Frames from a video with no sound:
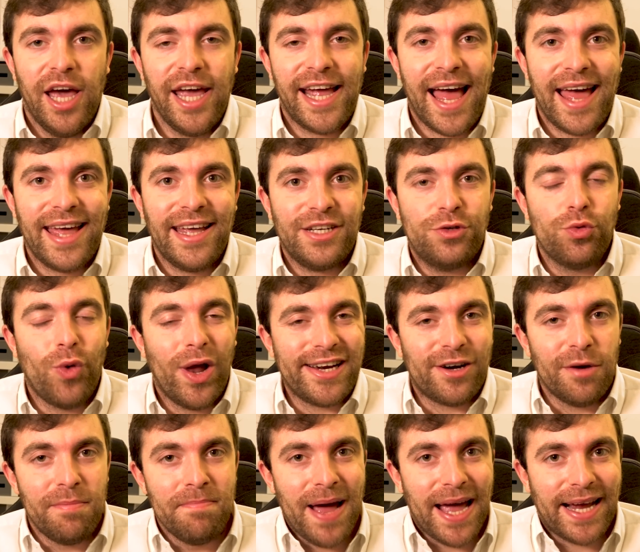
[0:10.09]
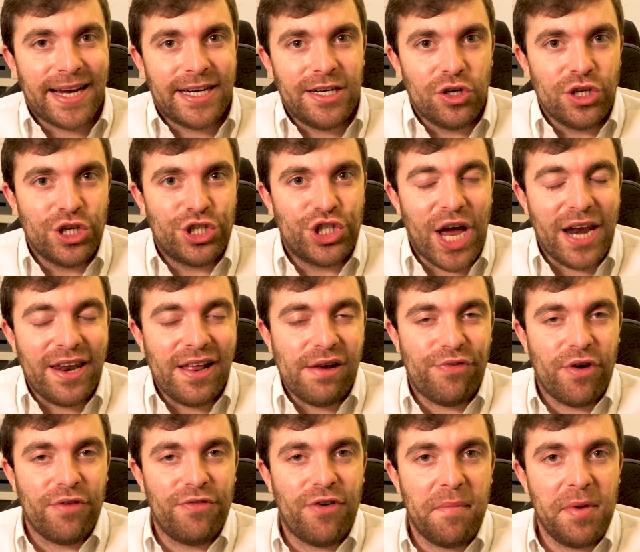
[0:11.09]
Hey guys, welcome back on the channel
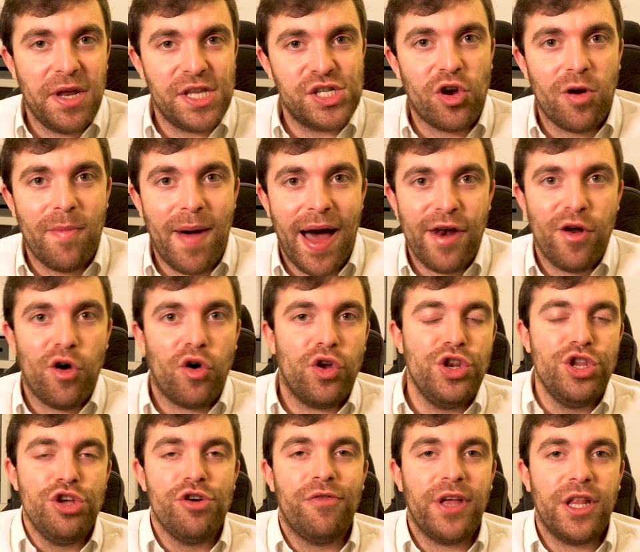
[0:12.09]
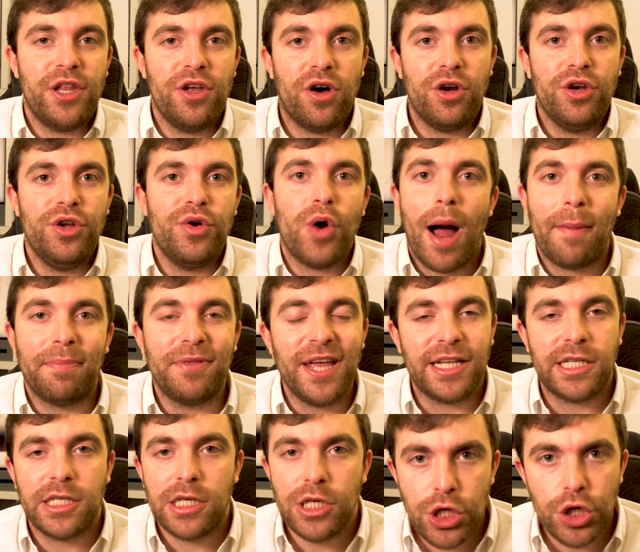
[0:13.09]
from Fabrizio Romano. New video, new
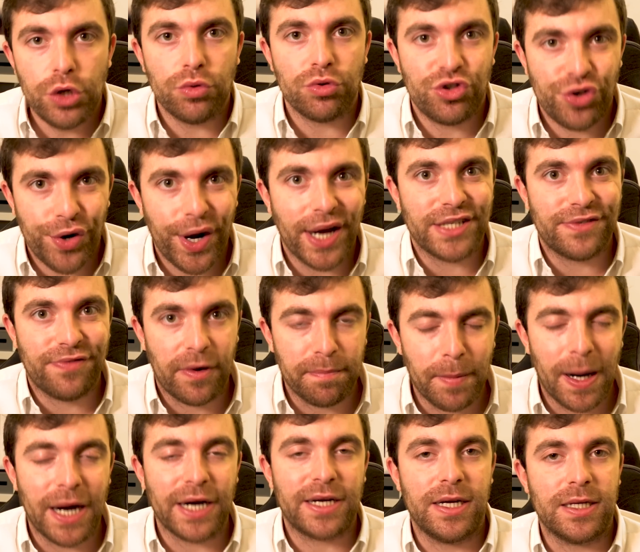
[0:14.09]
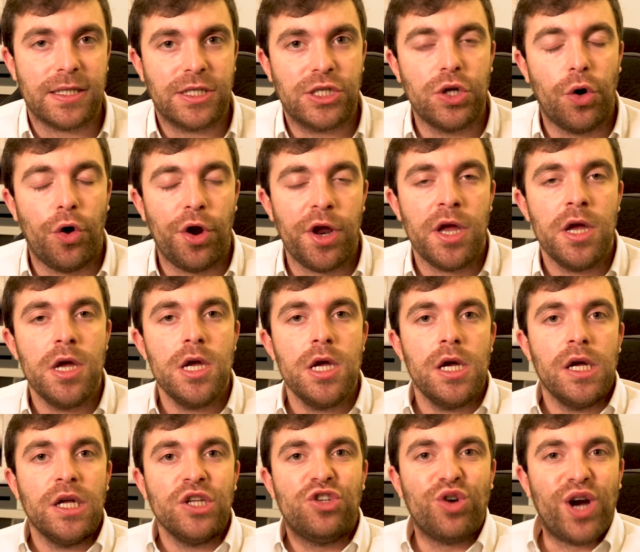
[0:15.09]
update, new transfer market story.
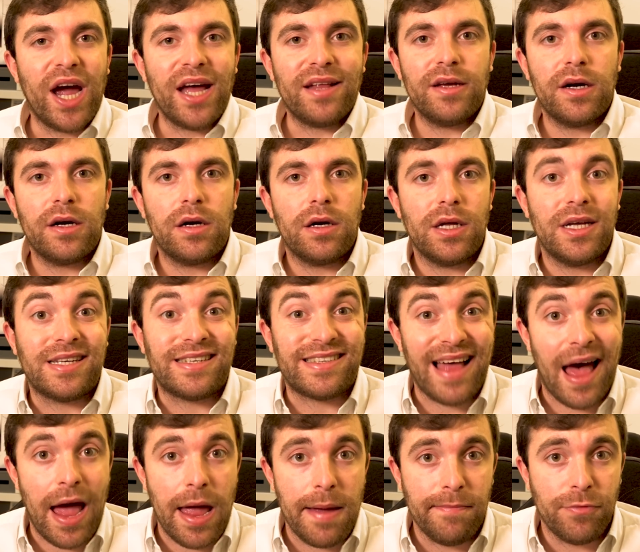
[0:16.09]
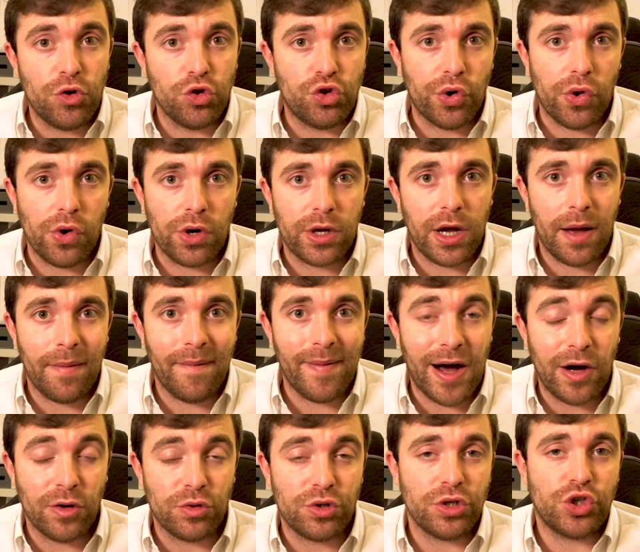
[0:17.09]
Together, it's time to talk
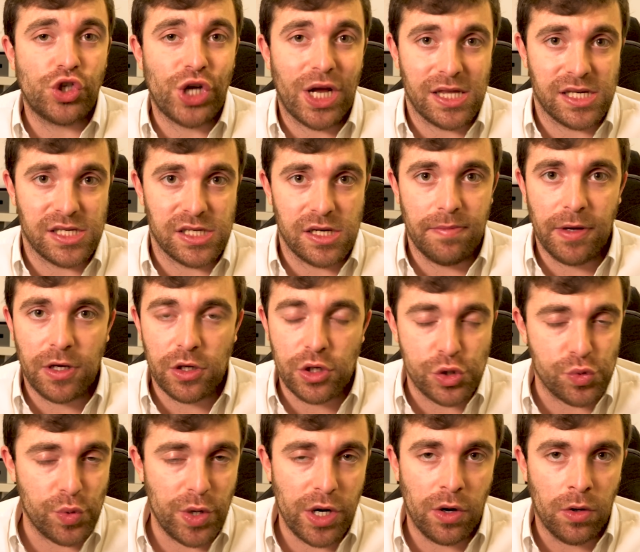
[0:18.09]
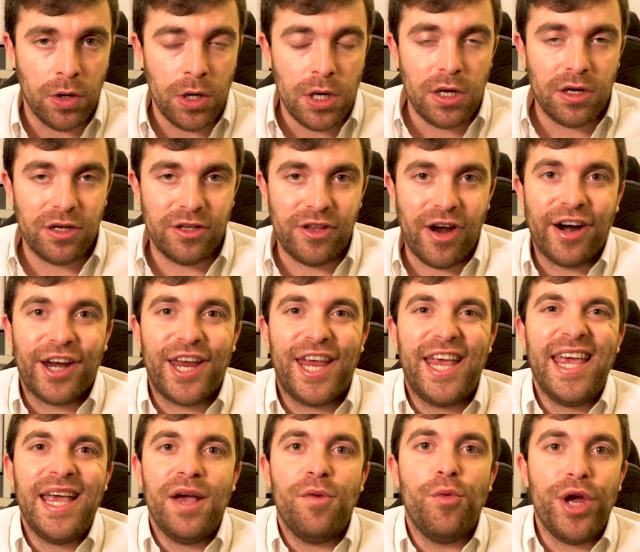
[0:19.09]
about Chelsea, because we know that there are
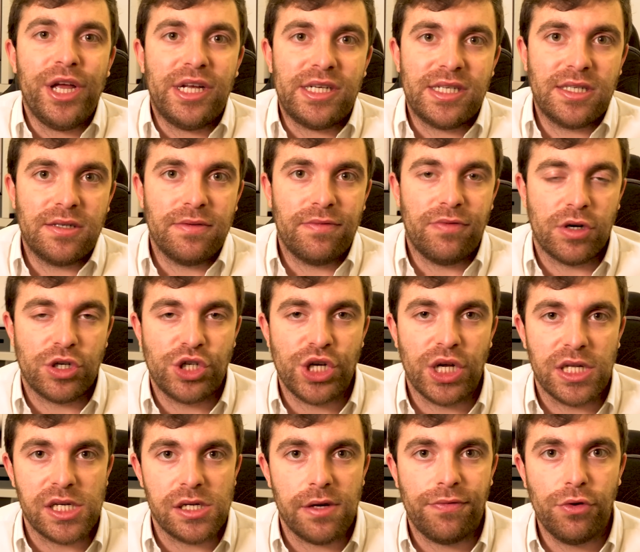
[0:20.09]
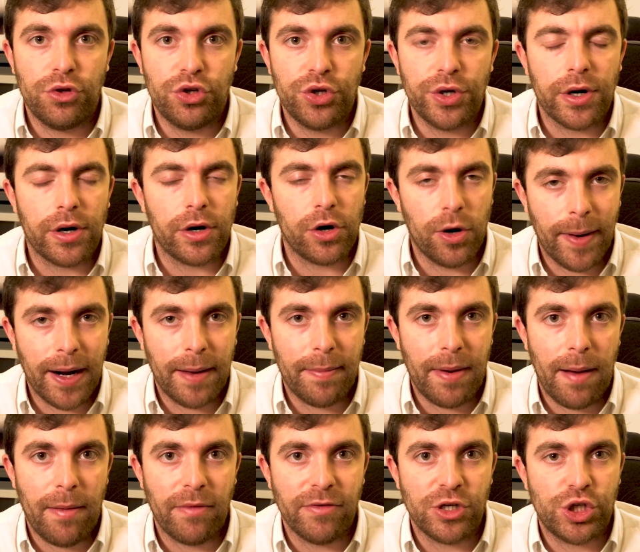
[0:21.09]
key weeks for Chelsea's future. Roman
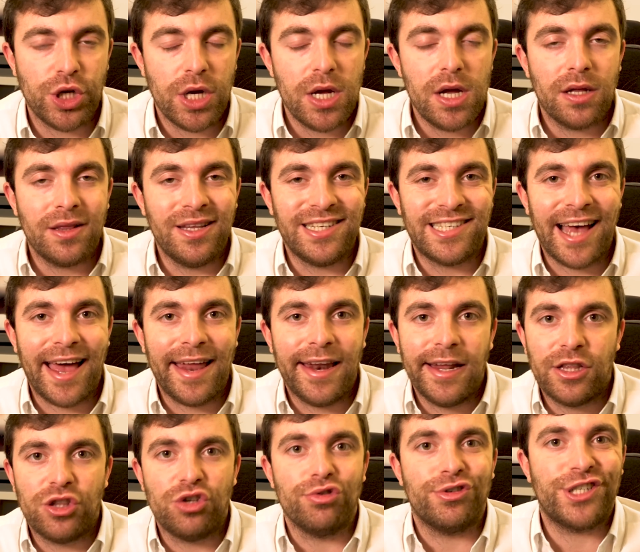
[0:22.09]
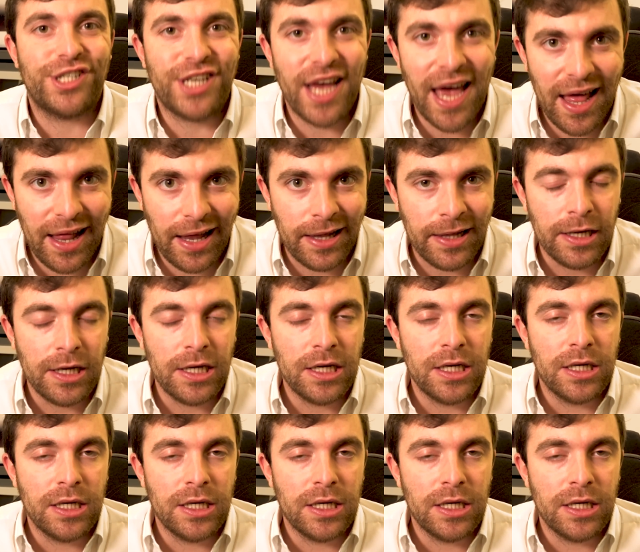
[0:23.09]
Abramovich decided to sell